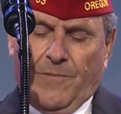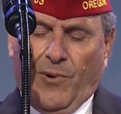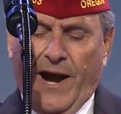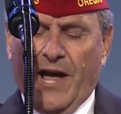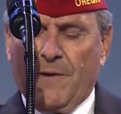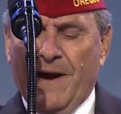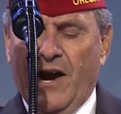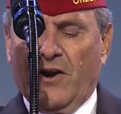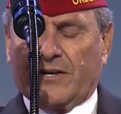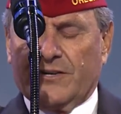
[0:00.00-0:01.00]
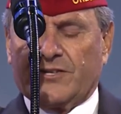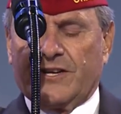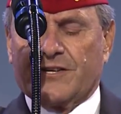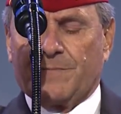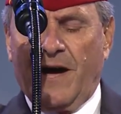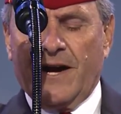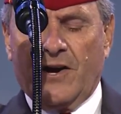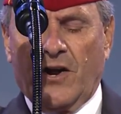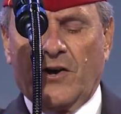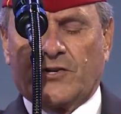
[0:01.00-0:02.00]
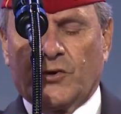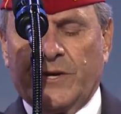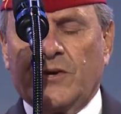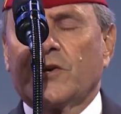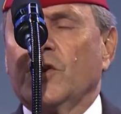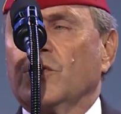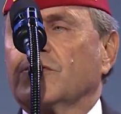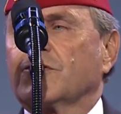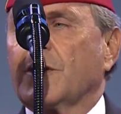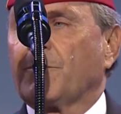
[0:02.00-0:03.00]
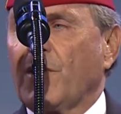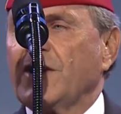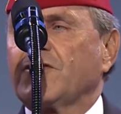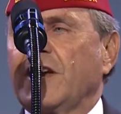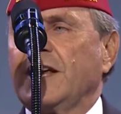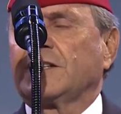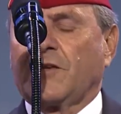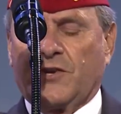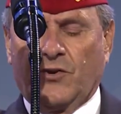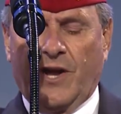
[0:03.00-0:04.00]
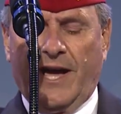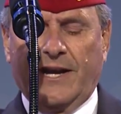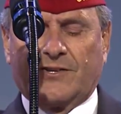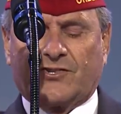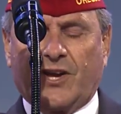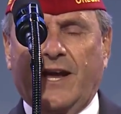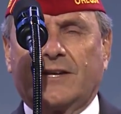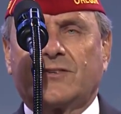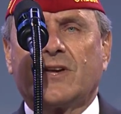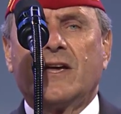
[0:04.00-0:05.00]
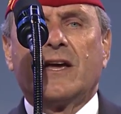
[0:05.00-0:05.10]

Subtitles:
proud Americans, it is my honor to introduce the President of the United States,